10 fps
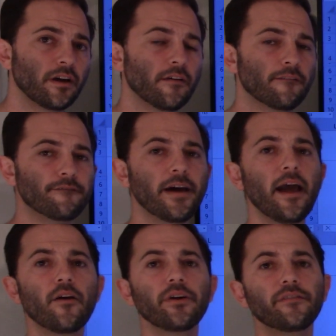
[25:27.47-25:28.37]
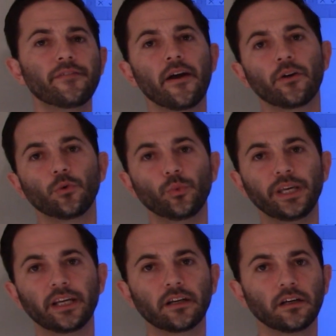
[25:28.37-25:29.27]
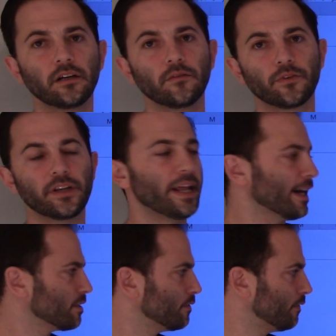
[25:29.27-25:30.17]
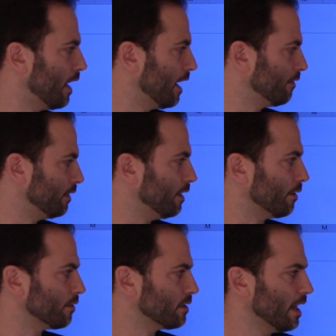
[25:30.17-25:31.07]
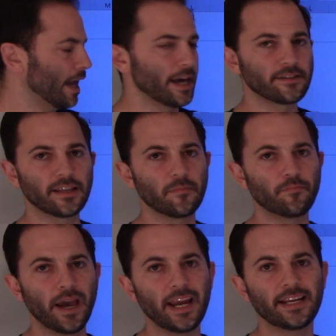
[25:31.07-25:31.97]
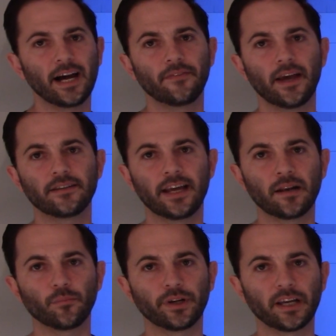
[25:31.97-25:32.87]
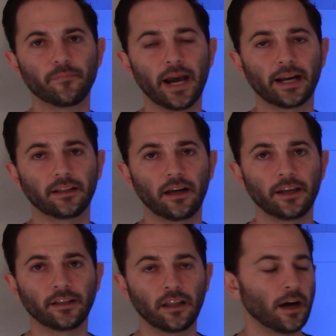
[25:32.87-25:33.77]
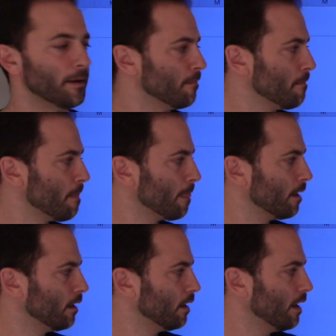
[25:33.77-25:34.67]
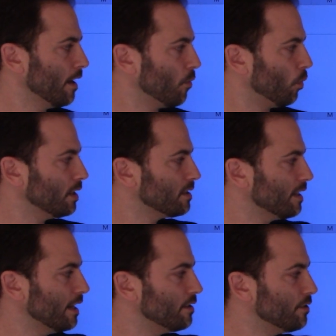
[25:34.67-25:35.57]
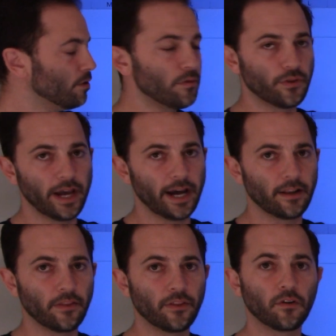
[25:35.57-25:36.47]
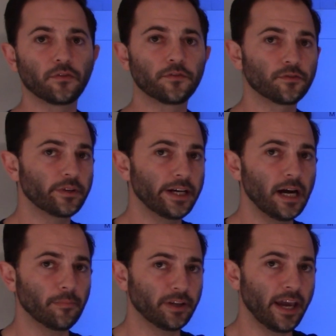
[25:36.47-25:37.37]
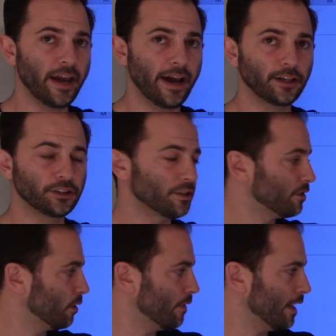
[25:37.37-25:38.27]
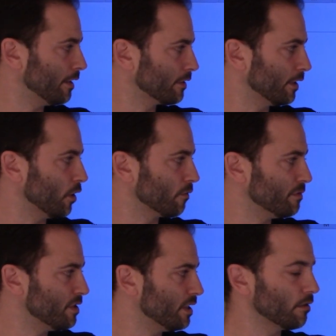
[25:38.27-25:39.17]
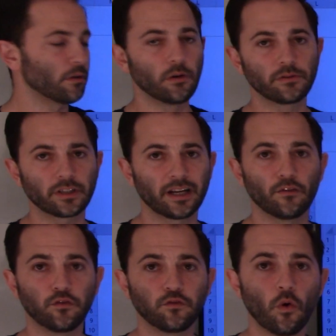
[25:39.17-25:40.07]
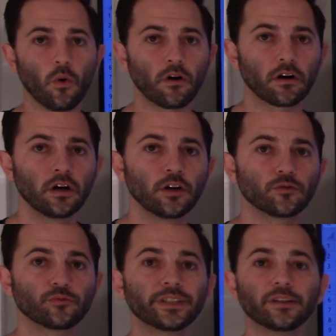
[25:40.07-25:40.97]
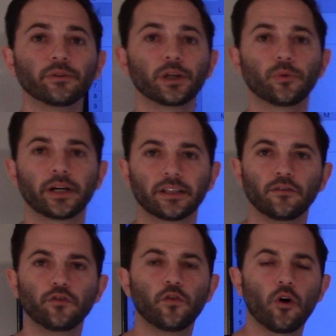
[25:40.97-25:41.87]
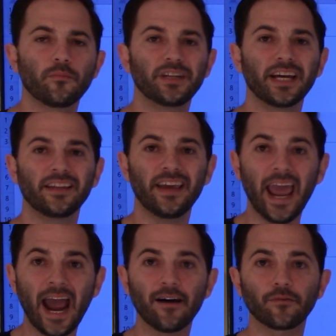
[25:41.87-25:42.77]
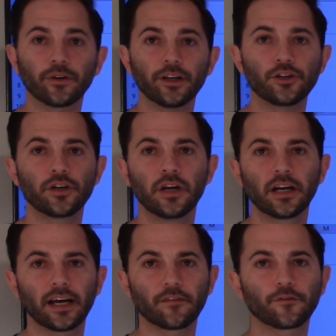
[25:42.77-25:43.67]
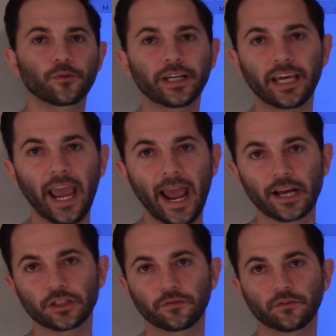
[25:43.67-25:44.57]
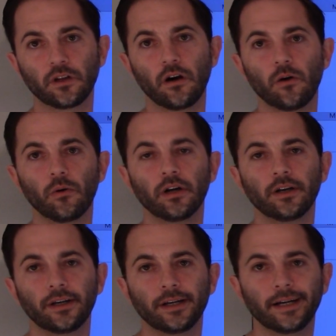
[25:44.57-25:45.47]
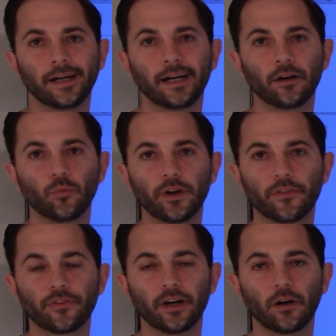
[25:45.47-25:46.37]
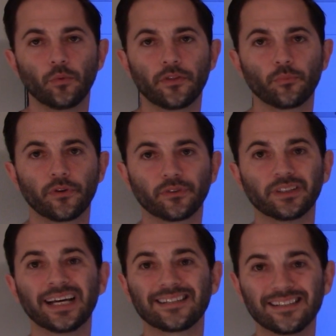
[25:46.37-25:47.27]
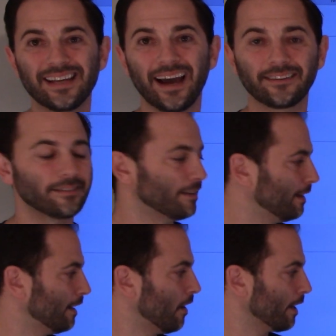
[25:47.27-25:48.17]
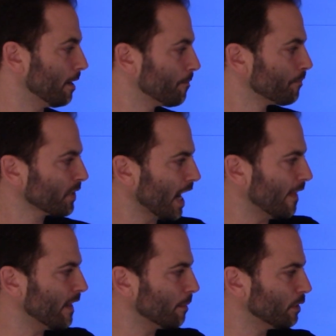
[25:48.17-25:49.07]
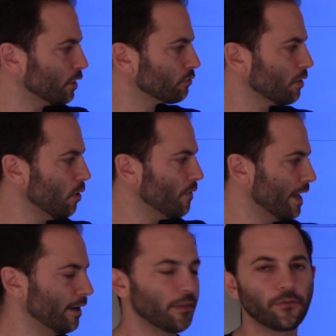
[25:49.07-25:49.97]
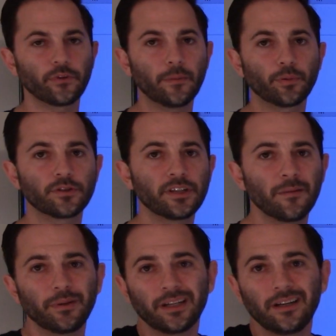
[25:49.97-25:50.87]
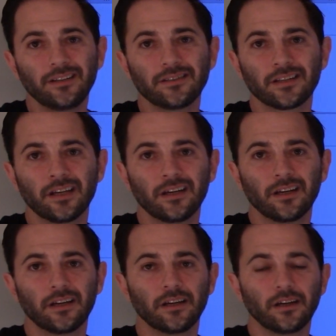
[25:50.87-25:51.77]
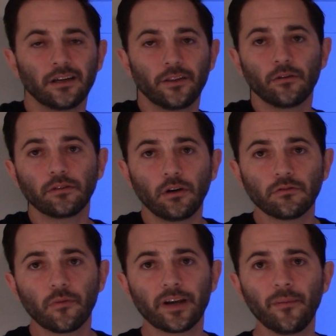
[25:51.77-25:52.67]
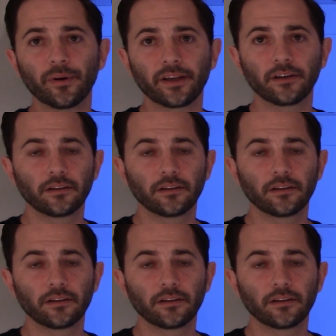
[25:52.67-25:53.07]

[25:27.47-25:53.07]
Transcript: very, very weak for the next 5 years as they pay down that debt and bring it back in line. Once they do that, they'll free up cash, and so then it's going to go from 0 to kind of 4 really, really quickly. In 4, I'm taking the average kind of free cash flow with less debt on it. And then I'm going to grow that at 3% because they're a low-growth company.